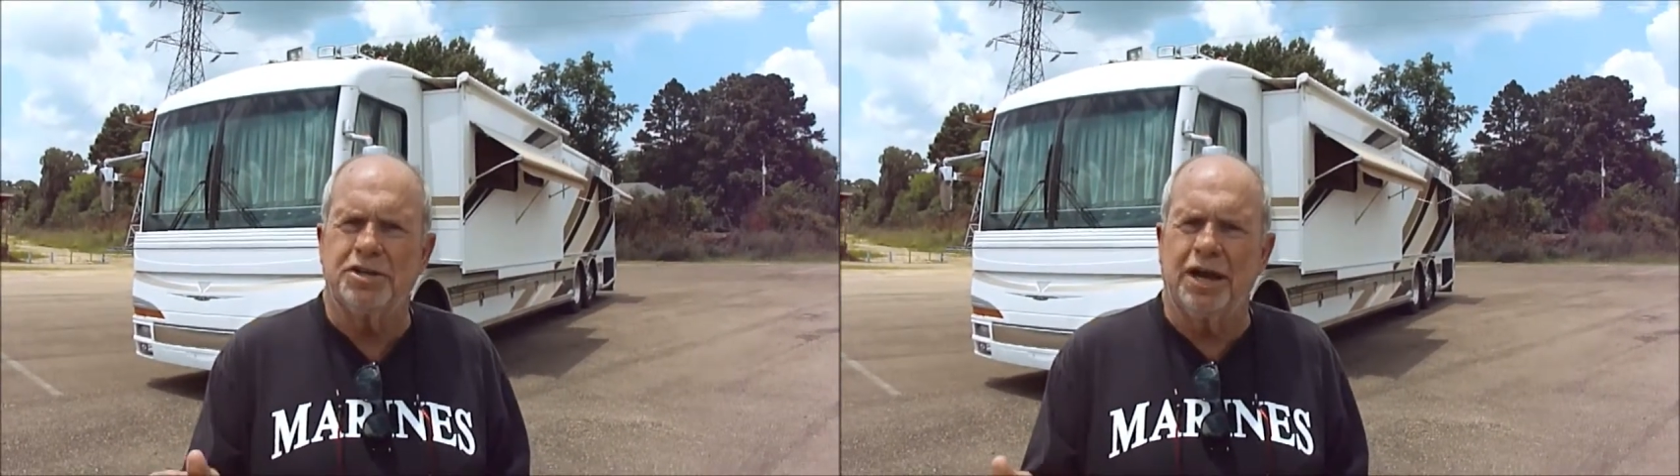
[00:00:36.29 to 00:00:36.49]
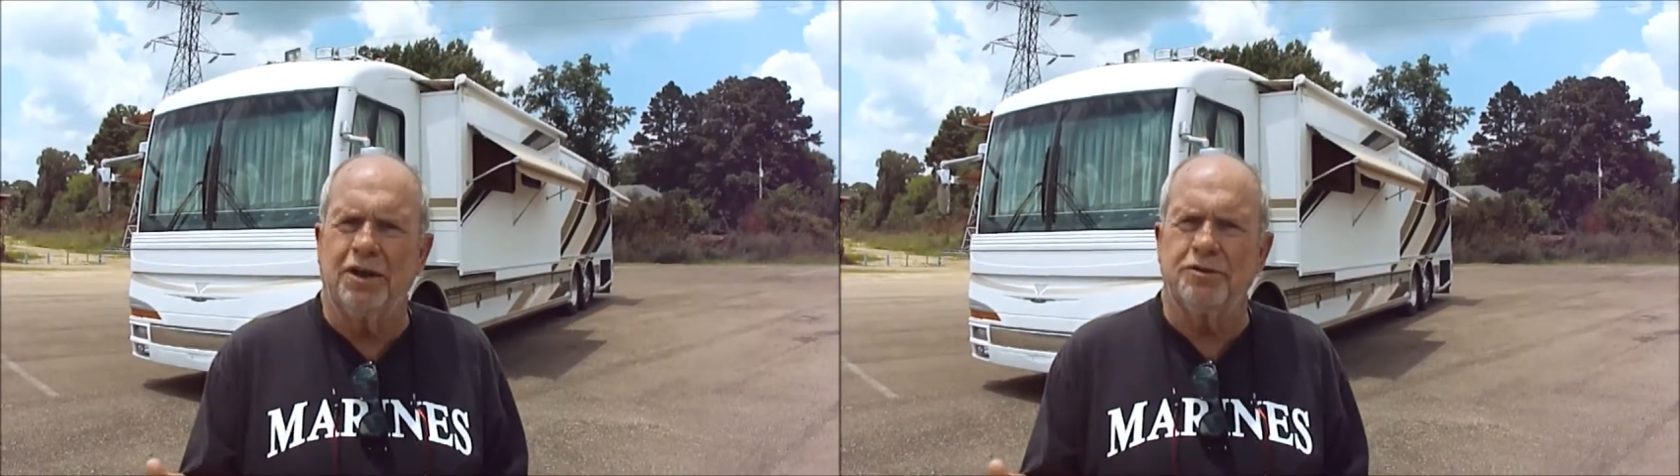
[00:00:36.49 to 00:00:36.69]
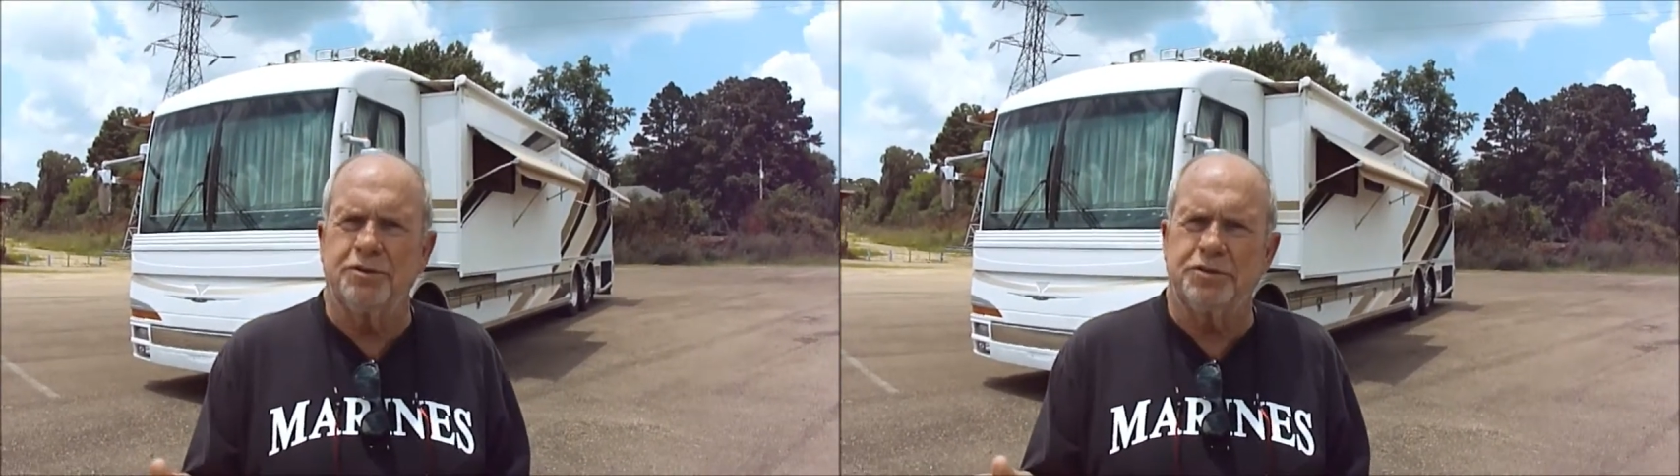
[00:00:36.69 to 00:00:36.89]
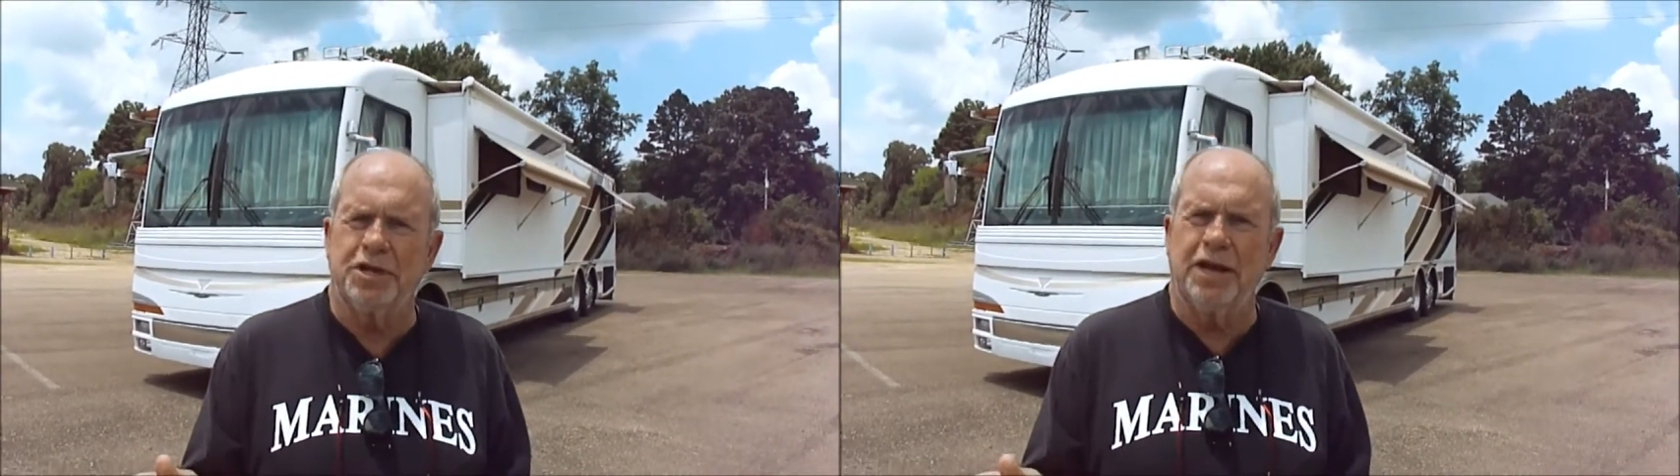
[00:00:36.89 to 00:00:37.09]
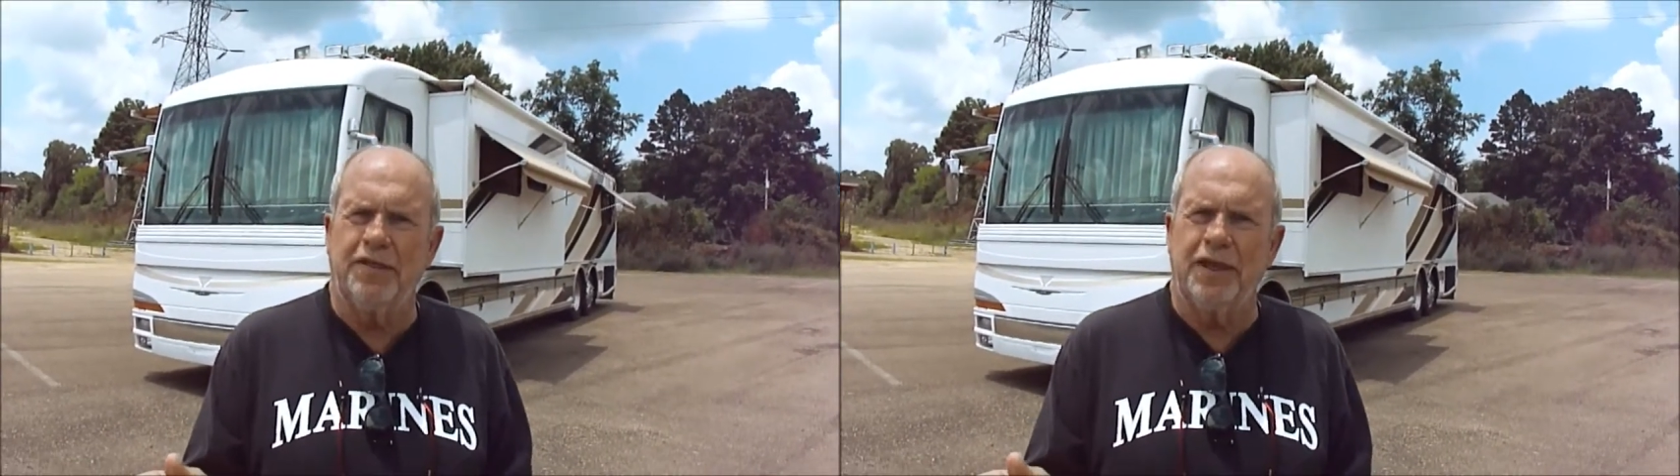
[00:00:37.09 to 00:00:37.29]
sales
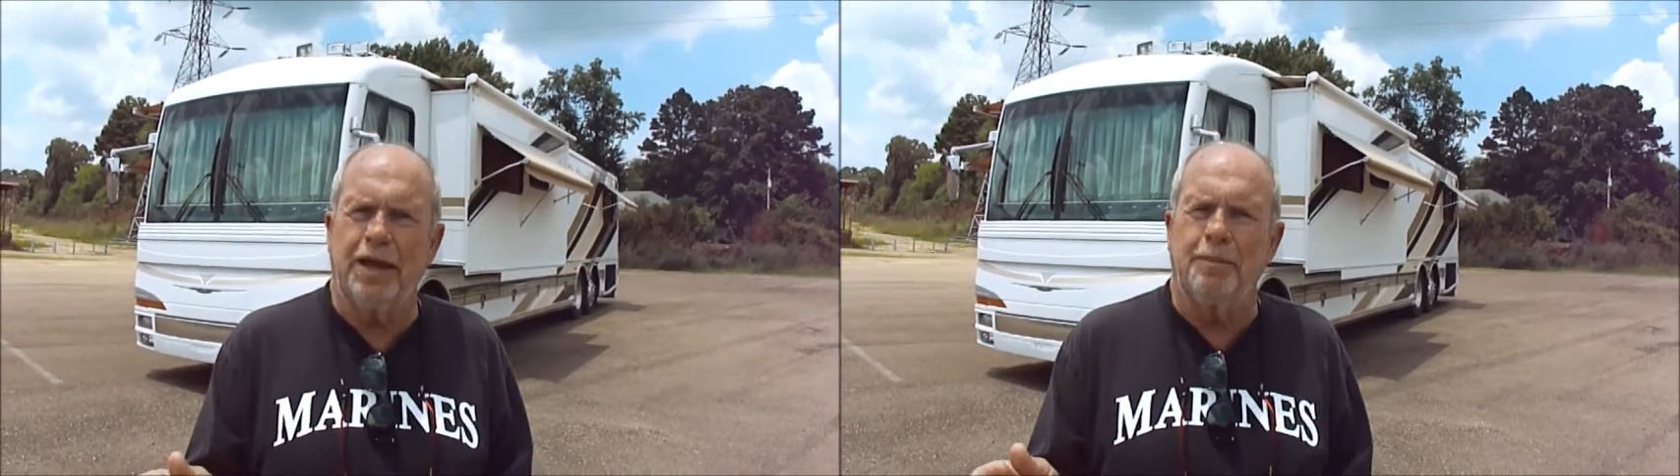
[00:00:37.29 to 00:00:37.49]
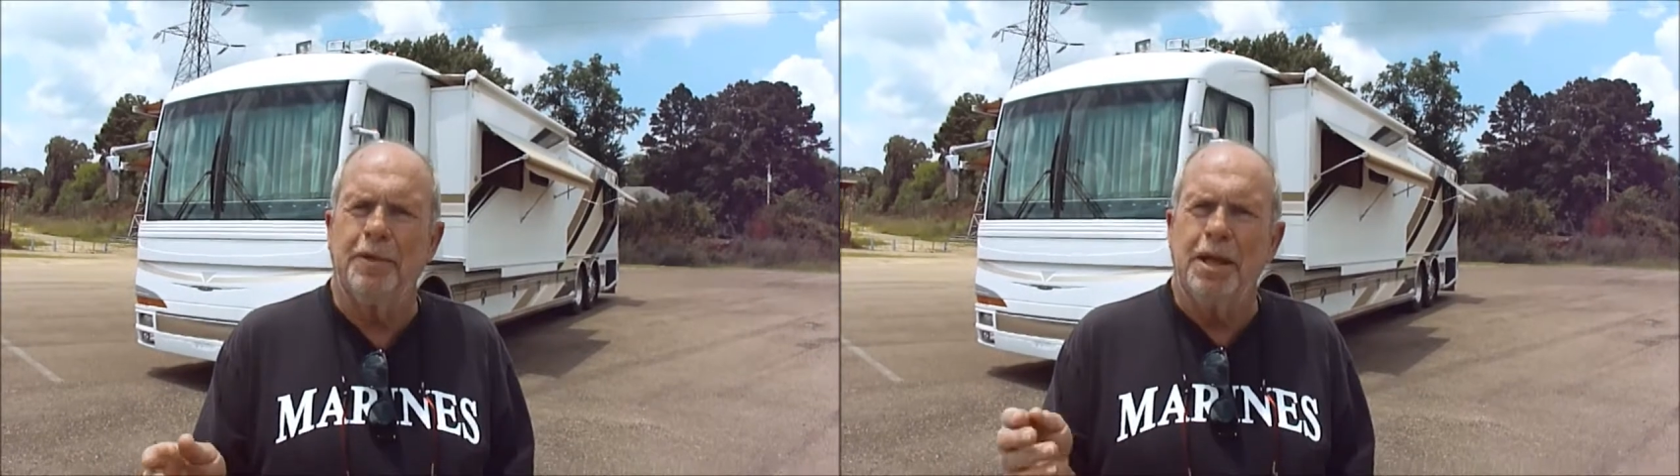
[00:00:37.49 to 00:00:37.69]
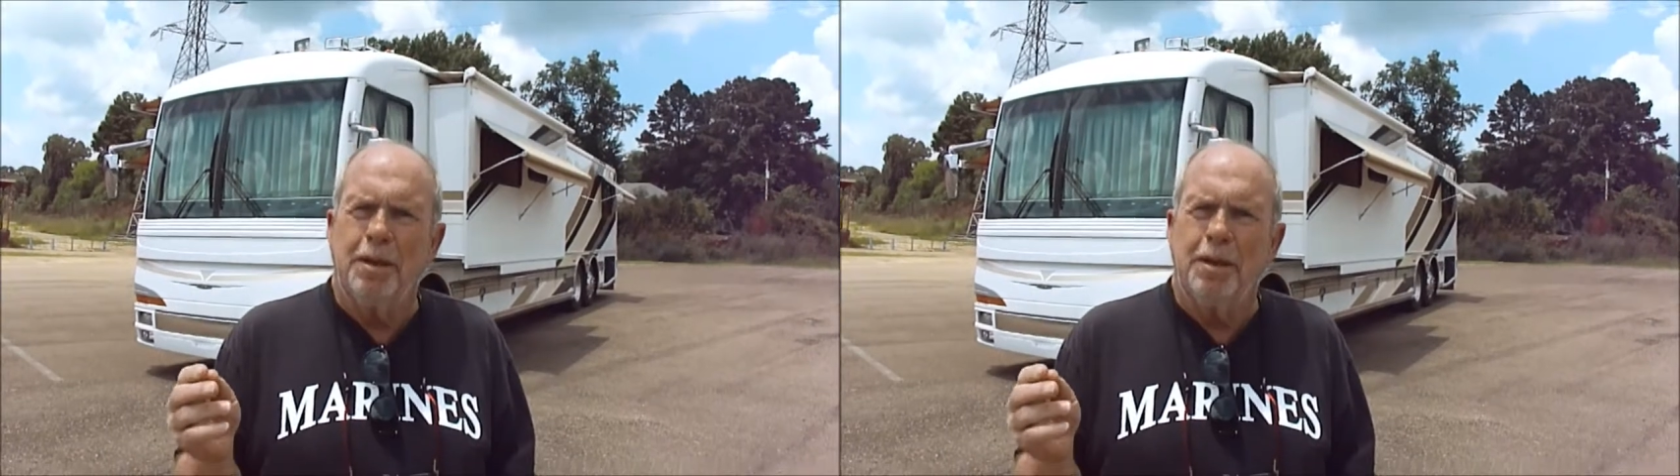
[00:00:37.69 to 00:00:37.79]
have seen them.